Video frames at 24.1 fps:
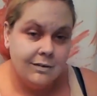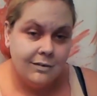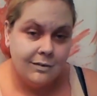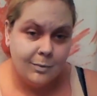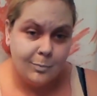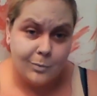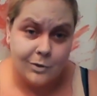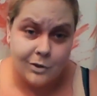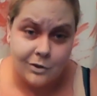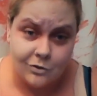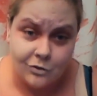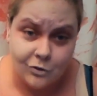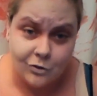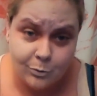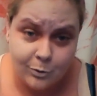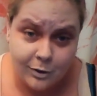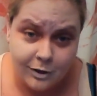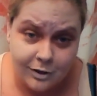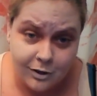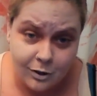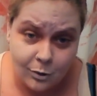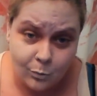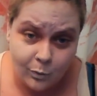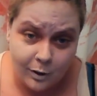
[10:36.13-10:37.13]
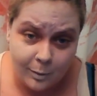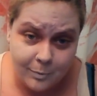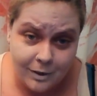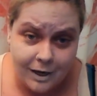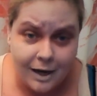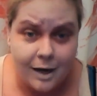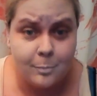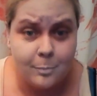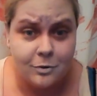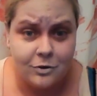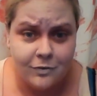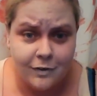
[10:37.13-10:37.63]
because doing it in a
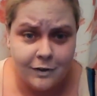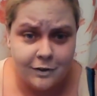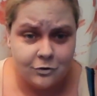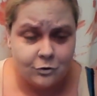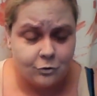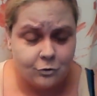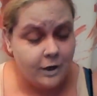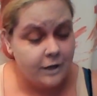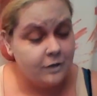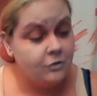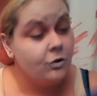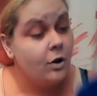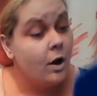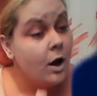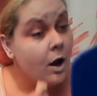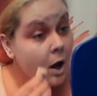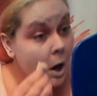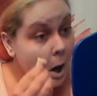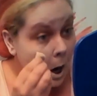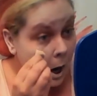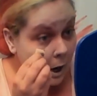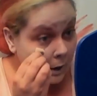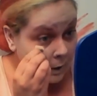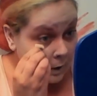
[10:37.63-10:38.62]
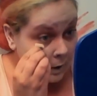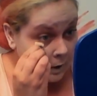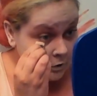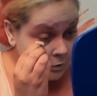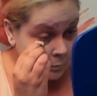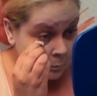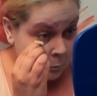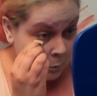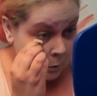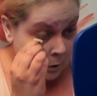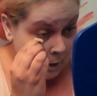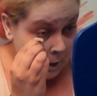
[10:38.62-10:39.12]
webcam is very strange. I like to
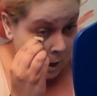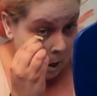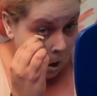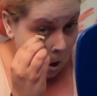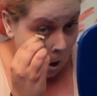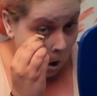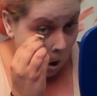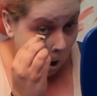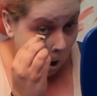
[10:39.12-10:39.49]
put it